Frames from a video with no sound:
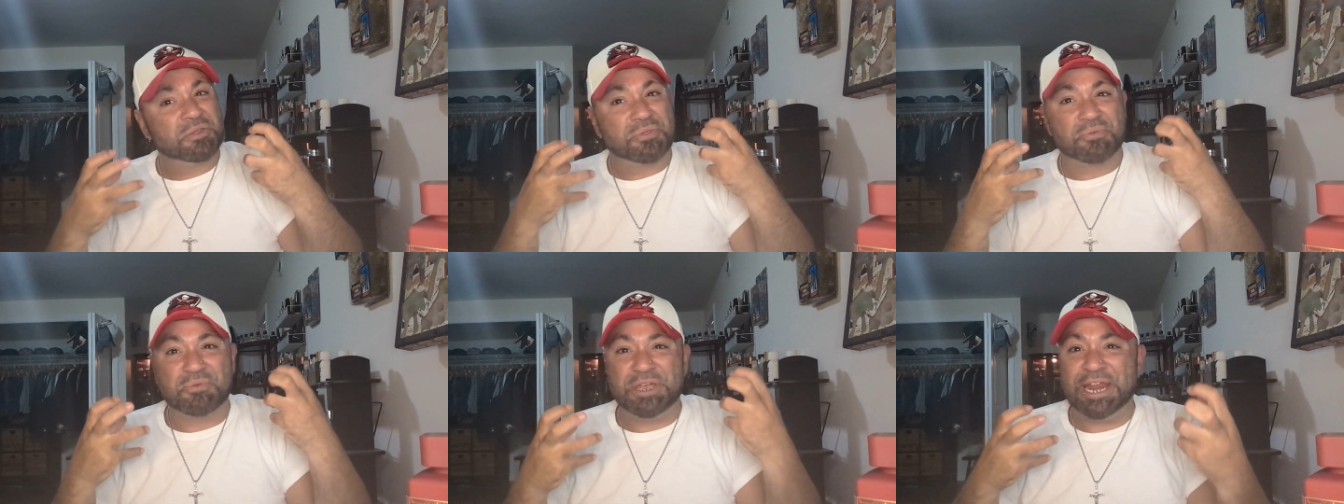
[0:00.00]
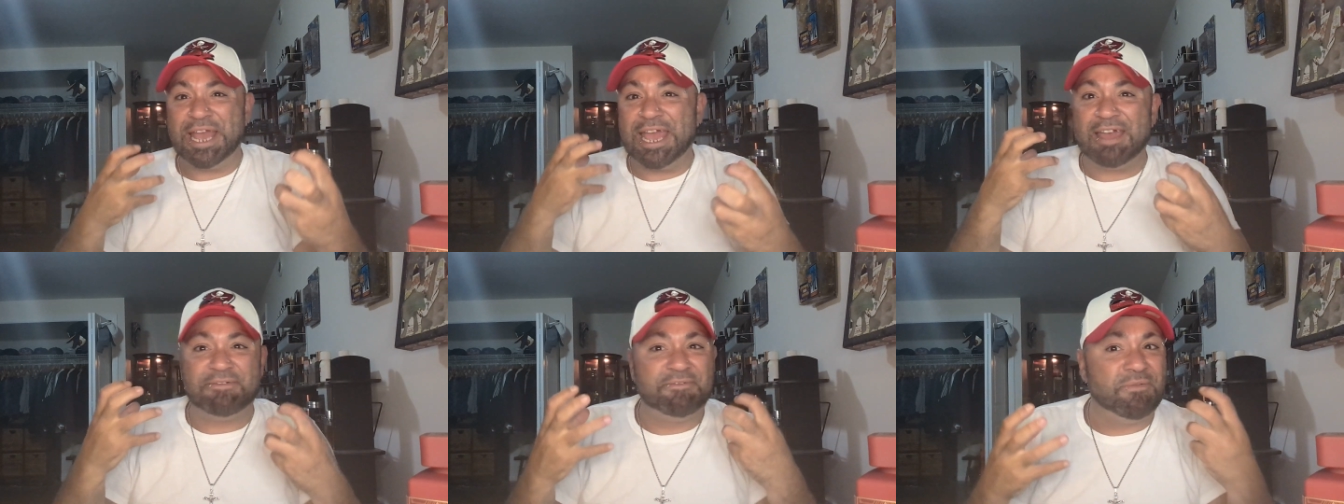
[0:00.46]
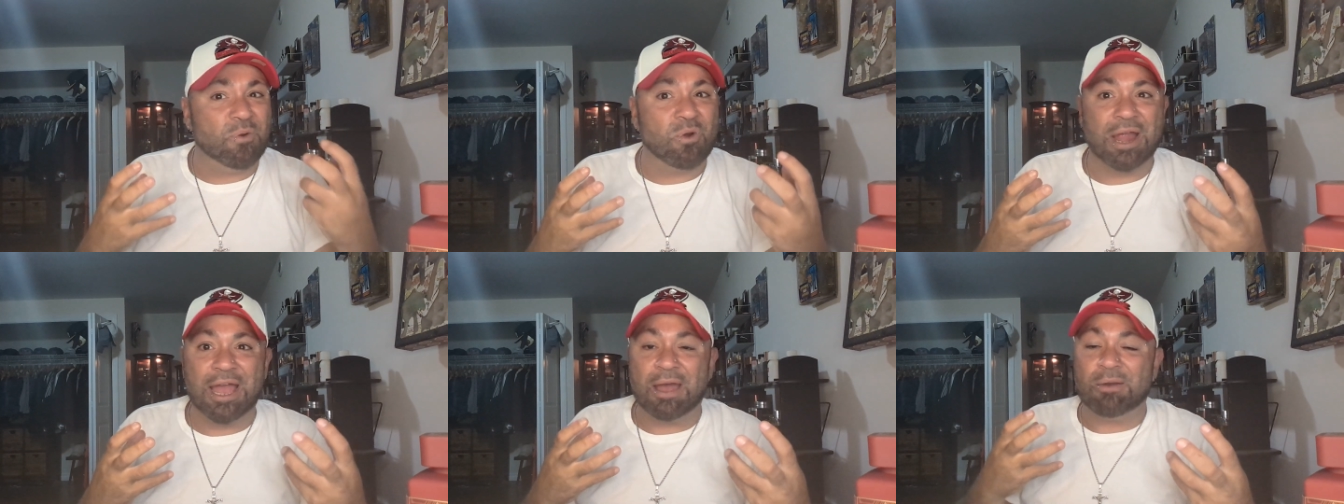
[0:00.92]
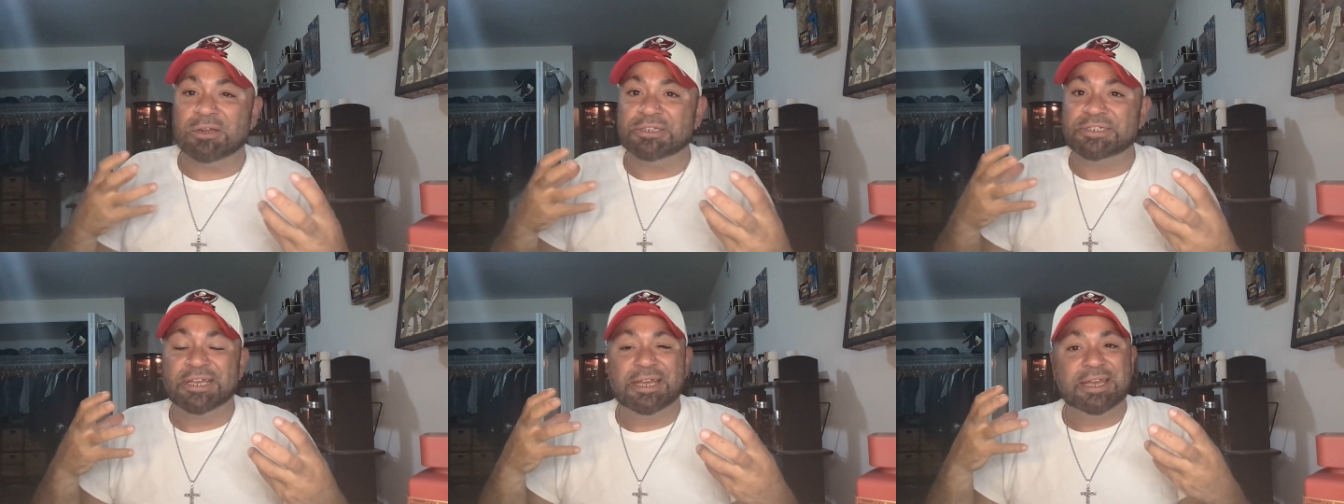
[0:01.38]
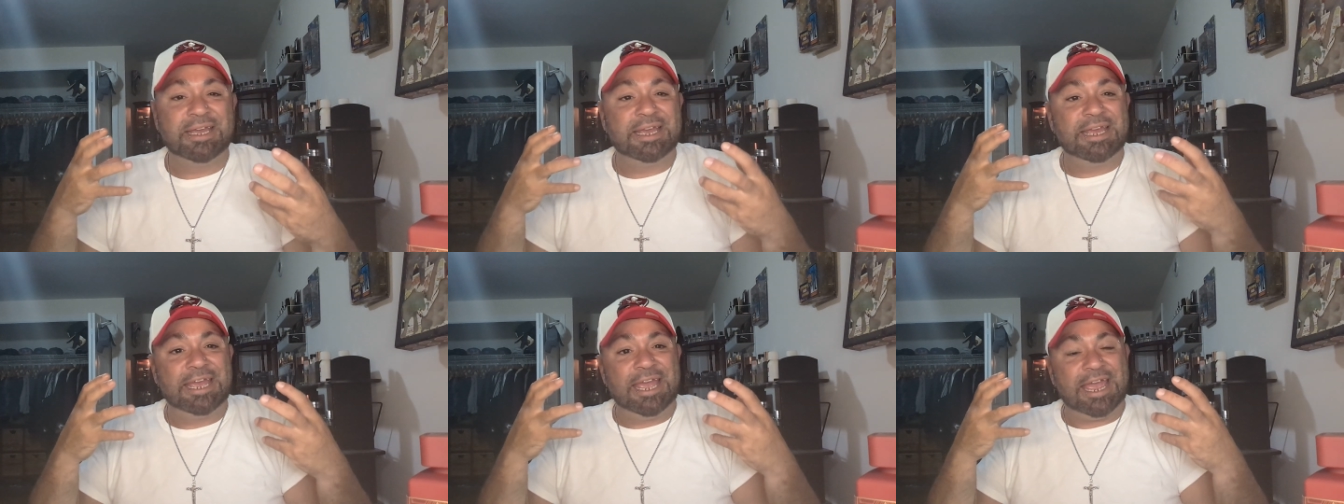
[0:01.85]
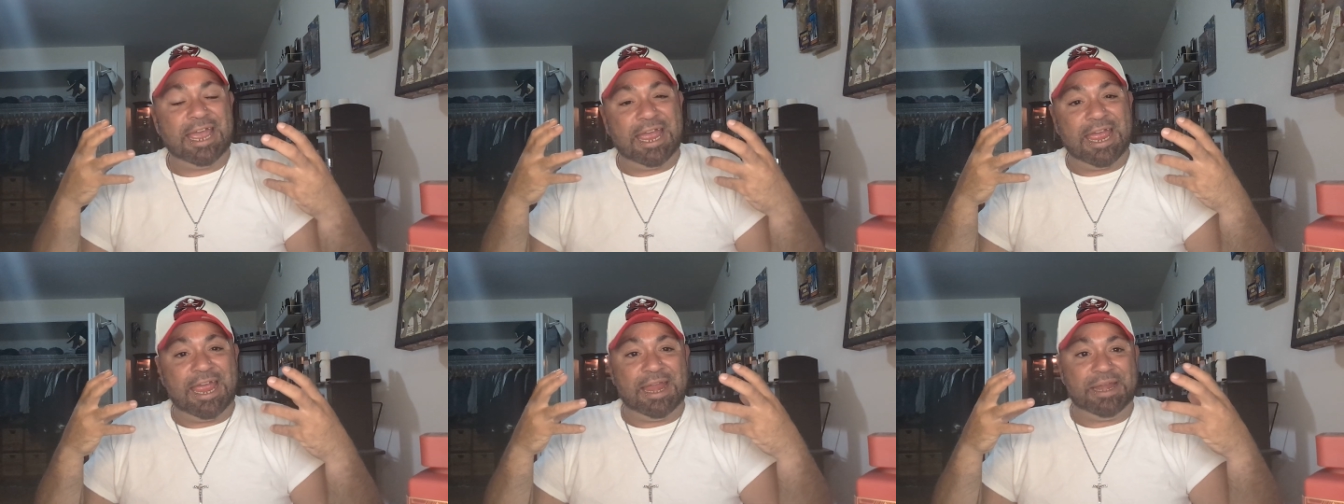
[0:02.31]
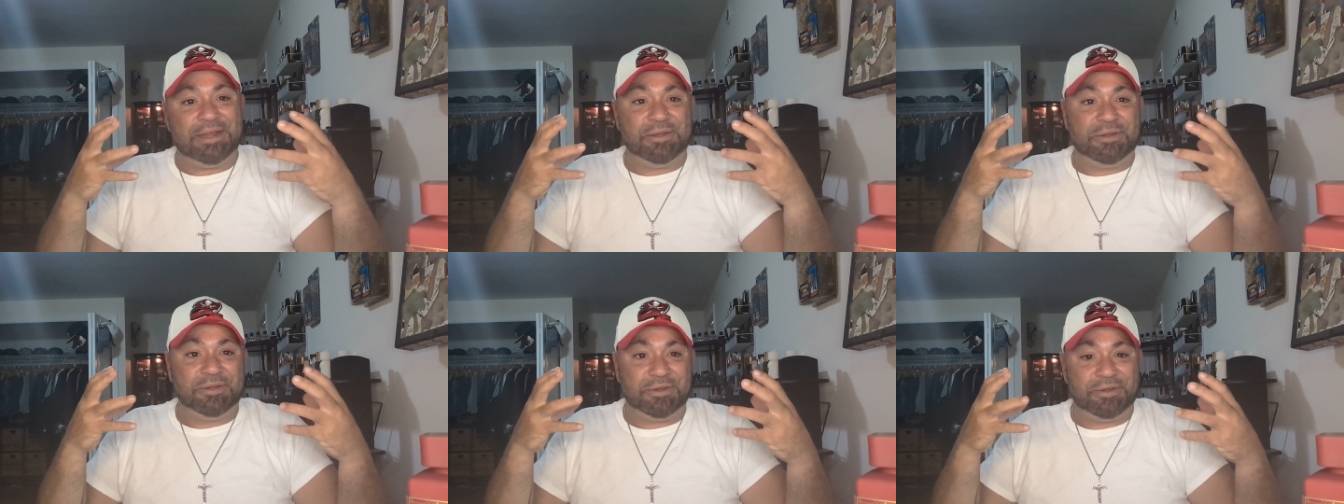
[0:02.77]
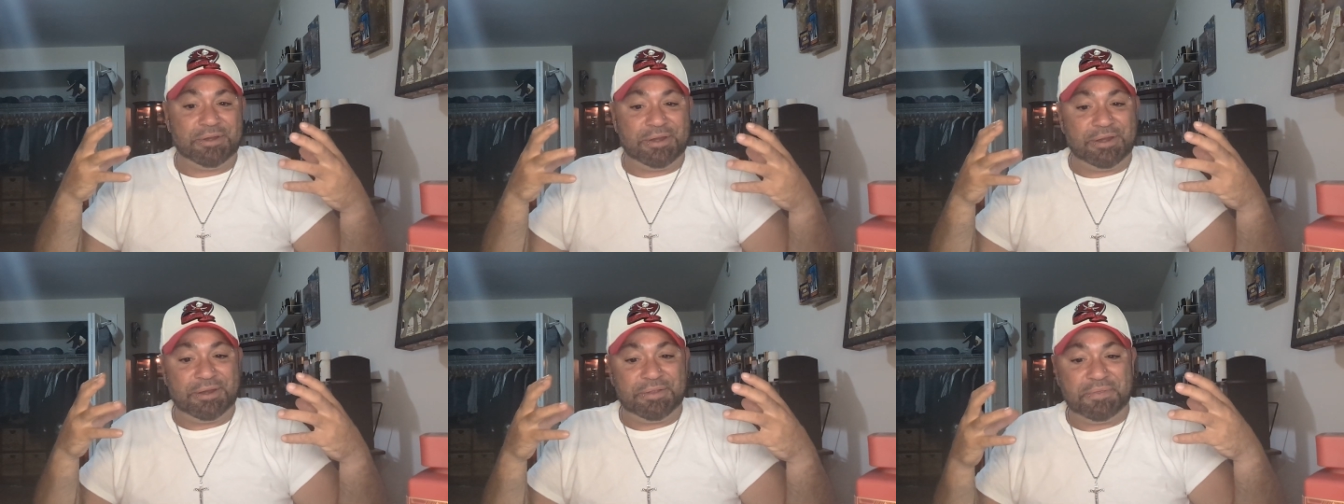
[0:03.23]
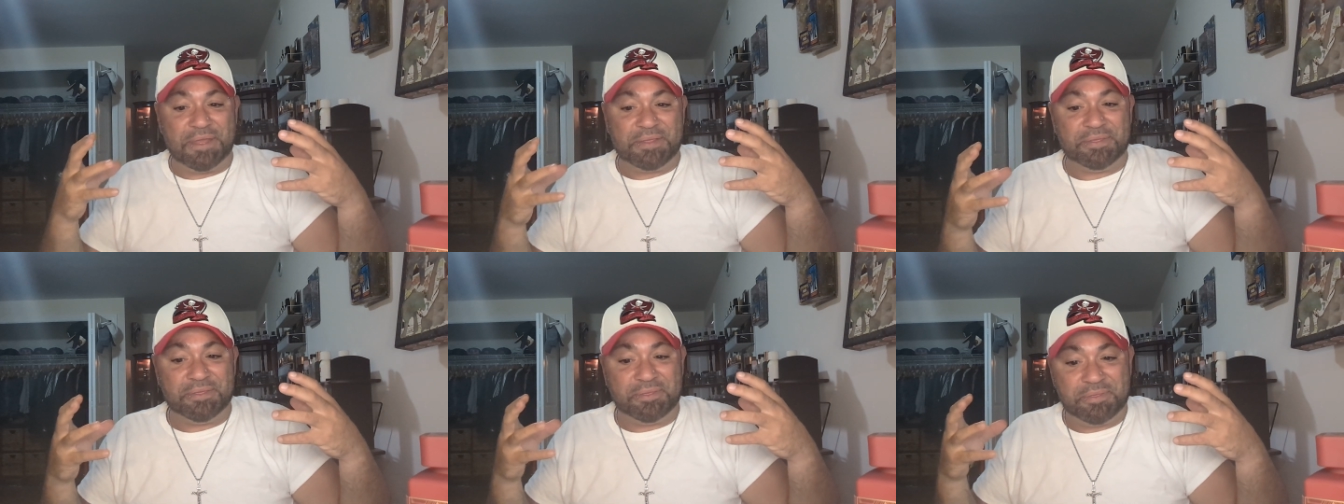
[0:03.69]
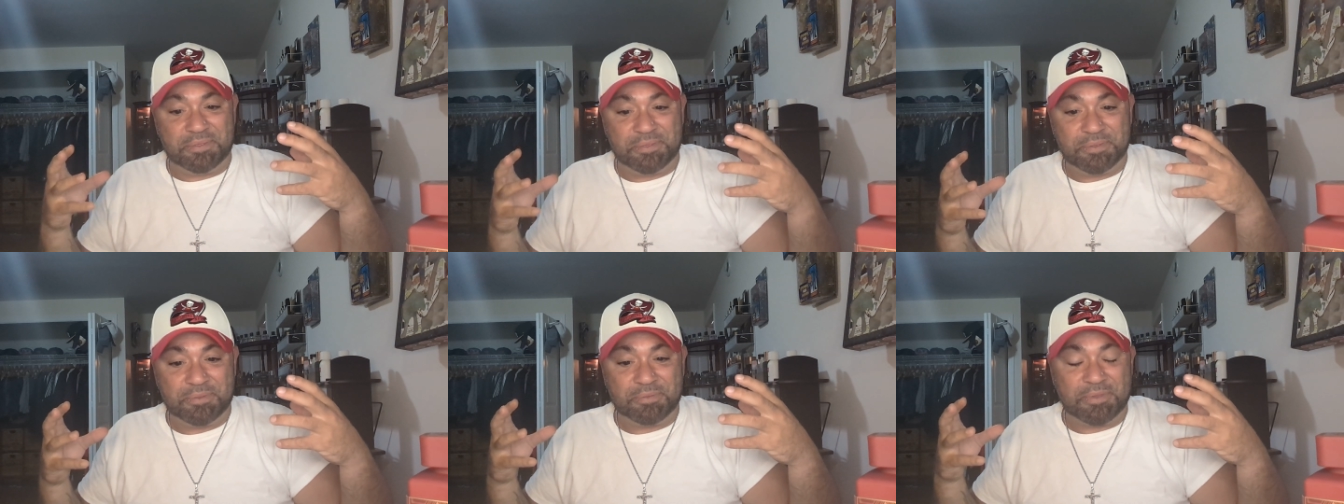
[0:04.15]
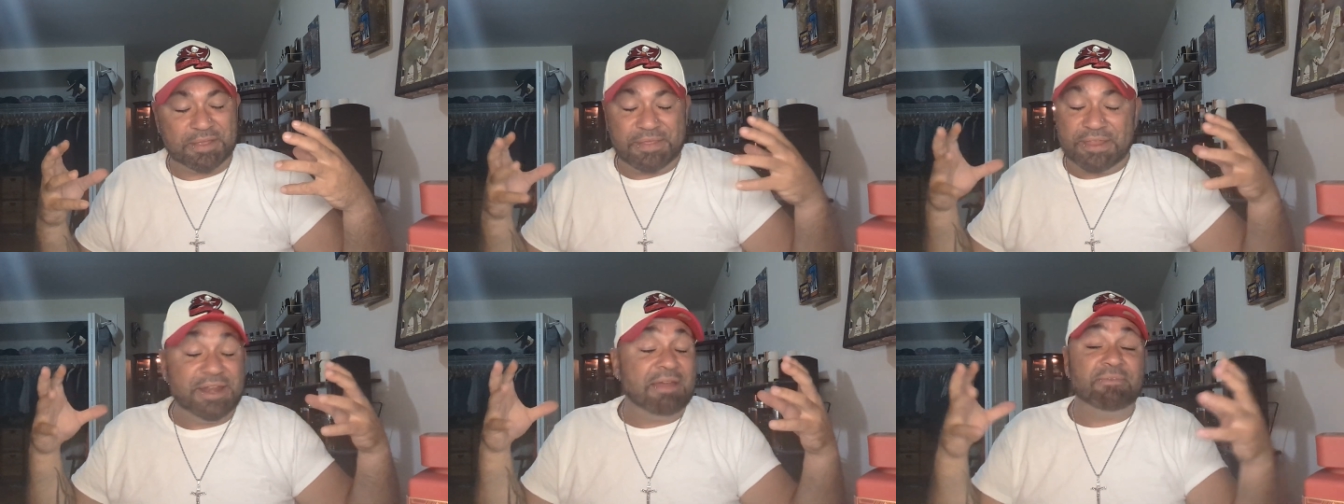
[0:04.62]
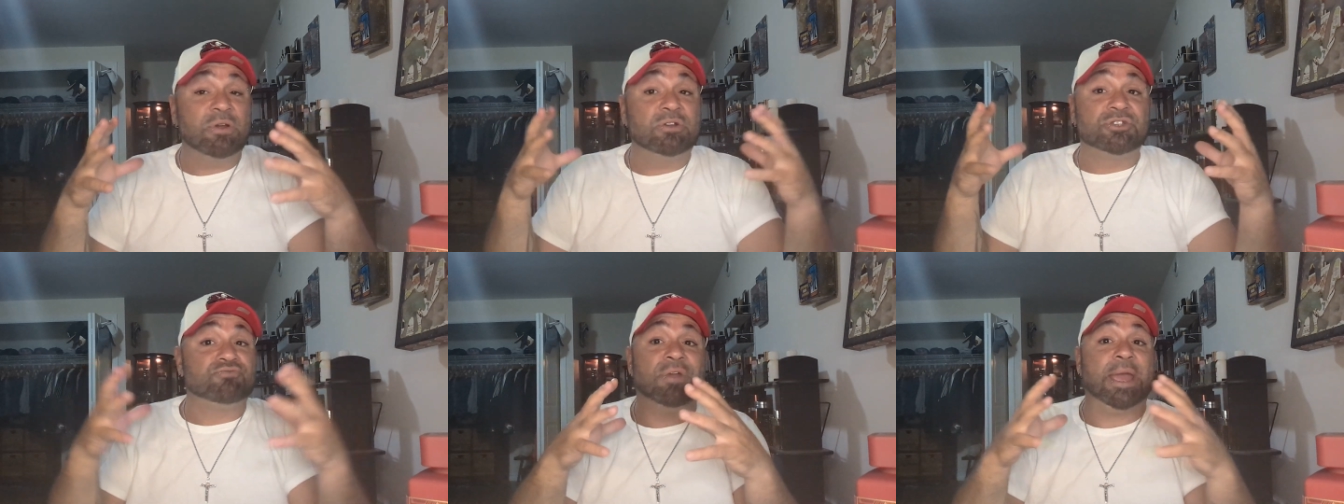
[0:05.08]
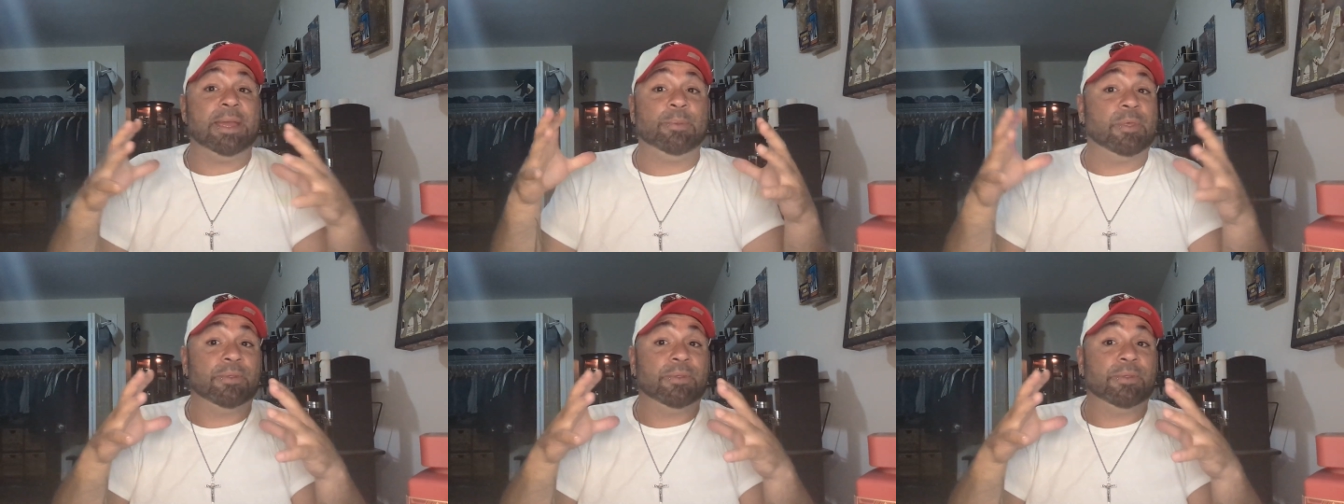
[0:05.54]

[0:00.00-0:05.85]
three and a half, four hours, and then that never goes red.